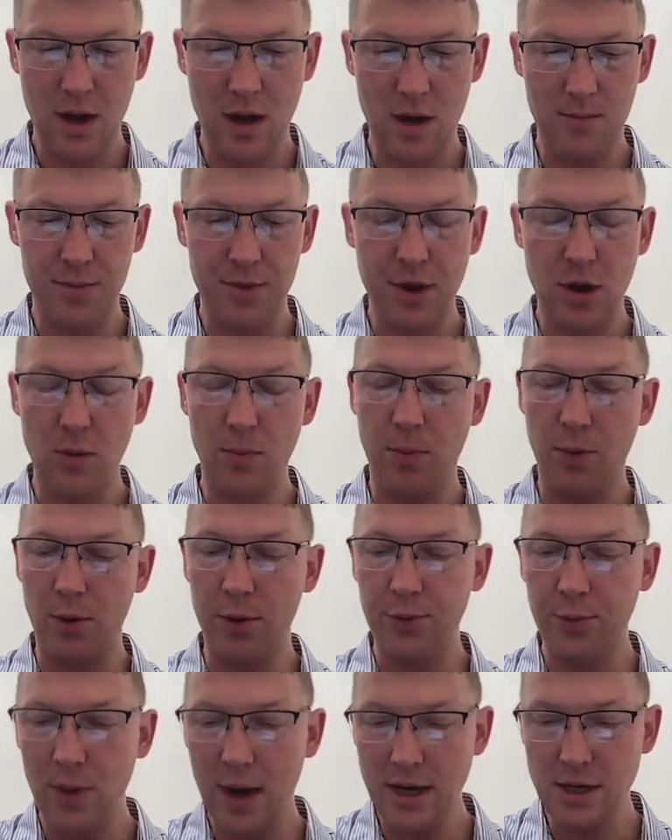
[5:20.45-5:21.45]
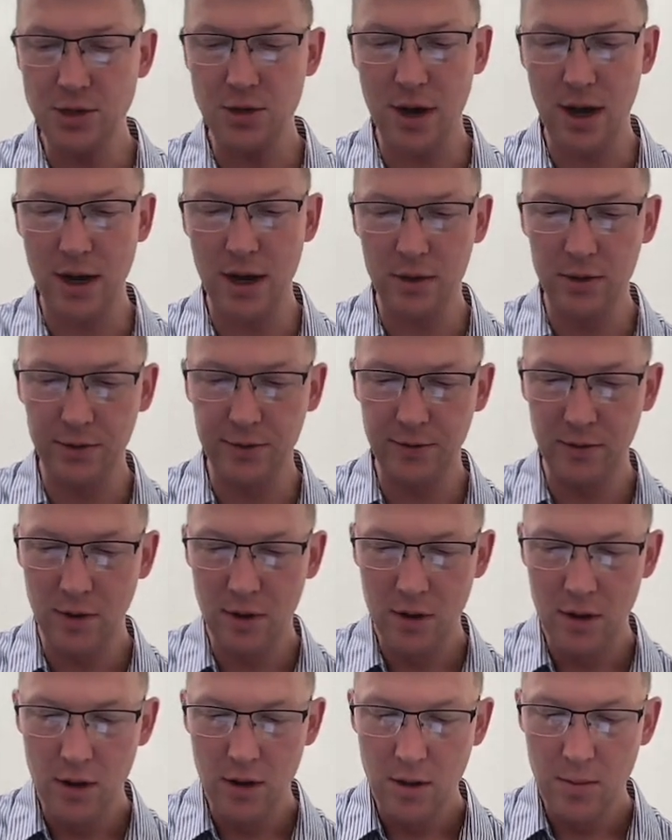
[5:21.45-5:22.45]
they're both right triangles.
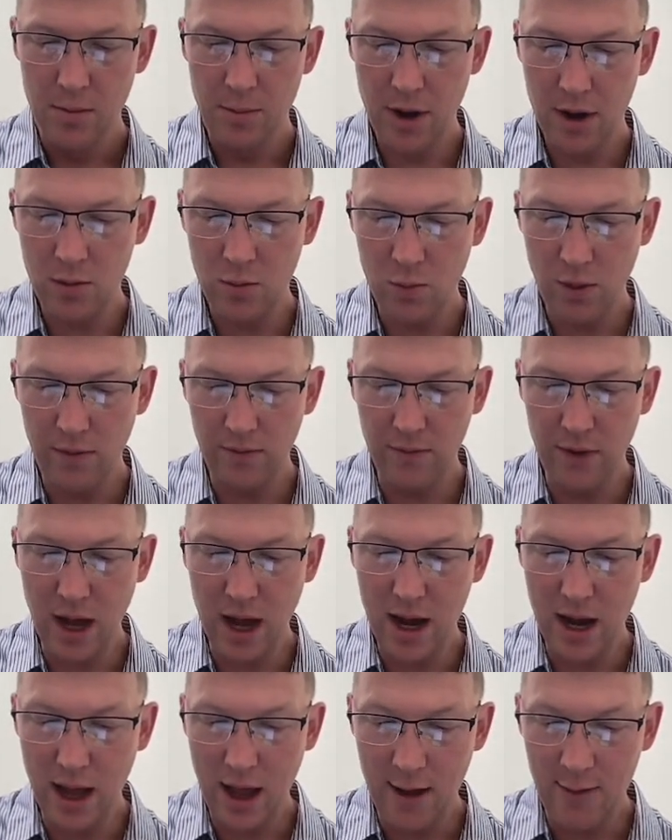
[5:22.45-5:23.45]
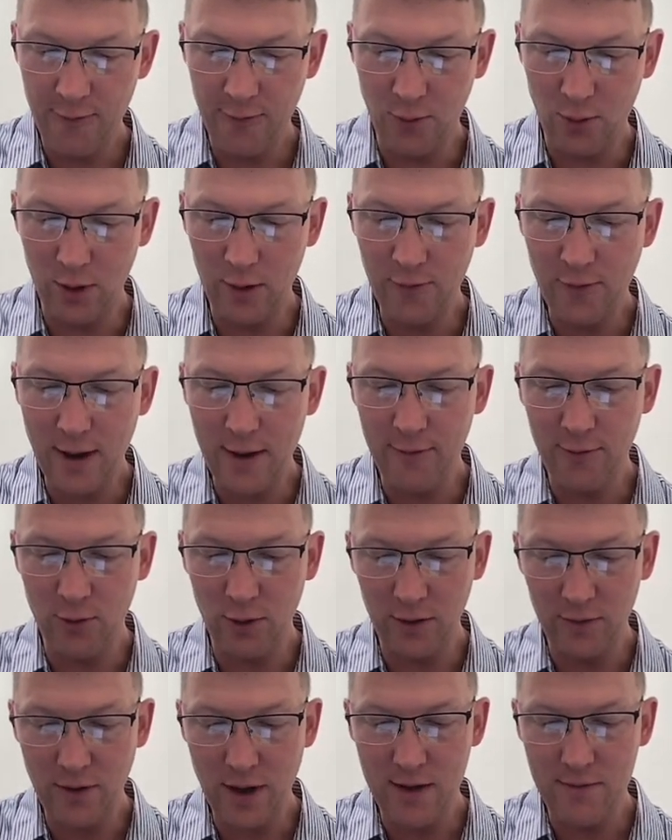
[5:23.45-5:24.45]
But we've got a 45,
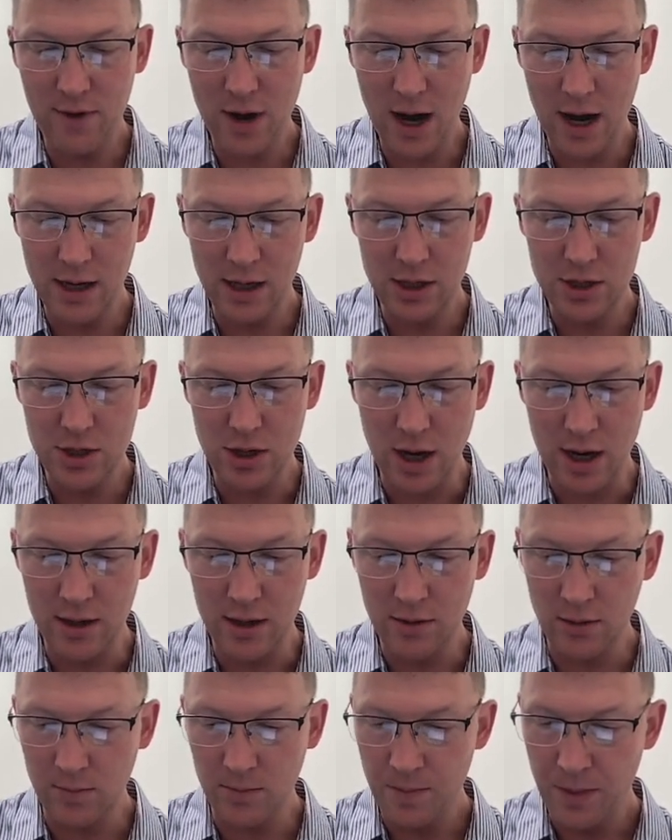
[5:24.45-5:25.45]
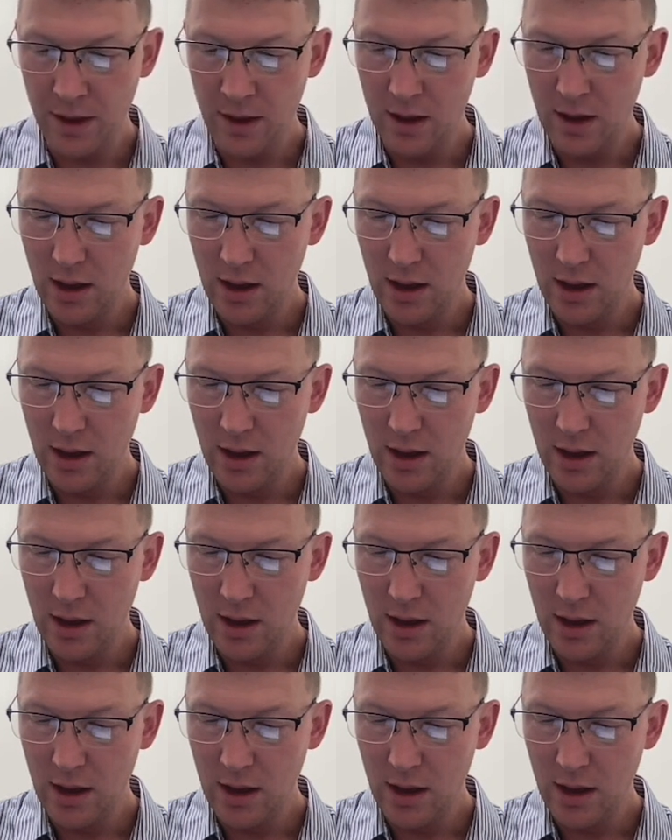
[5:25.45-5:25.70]
45, 90 triangle.